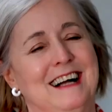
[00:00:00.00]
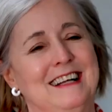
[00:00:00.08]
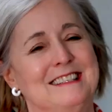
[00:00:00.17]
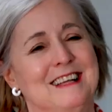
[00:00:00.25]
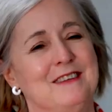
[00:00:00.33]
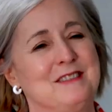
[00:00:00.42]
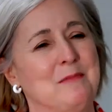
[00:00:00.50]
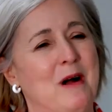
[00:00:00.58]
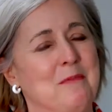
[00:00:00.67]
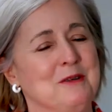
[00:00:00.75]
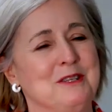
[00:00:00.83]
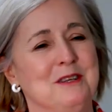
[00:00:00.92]
I saw some
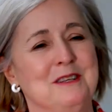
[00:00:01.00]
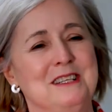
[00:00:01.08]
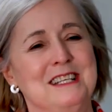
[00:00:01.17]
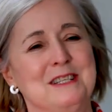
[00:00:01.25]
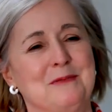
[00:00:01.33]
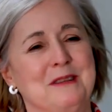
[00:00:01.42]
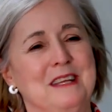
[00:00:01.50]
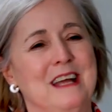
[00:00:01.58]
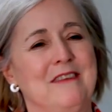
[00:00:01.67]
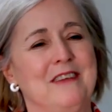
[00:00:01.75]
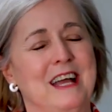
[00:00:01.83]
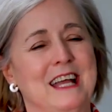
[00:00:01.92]
opportunities with the
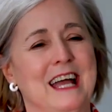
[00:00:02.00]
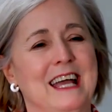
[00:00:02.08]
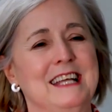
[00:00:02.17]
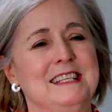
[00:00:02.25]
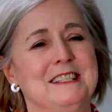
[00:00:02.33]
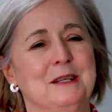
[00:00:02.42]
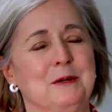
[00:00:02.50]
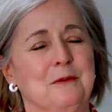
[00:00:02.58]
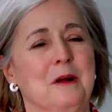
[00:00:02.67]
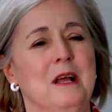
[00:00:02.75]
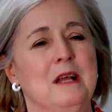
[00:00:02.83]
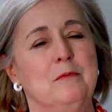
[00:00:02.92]
FAA
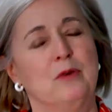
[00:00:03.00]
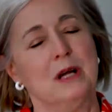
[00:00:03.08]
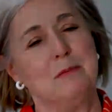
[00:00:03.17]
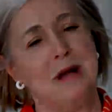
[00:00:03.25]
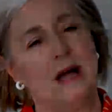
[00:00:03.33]
to bring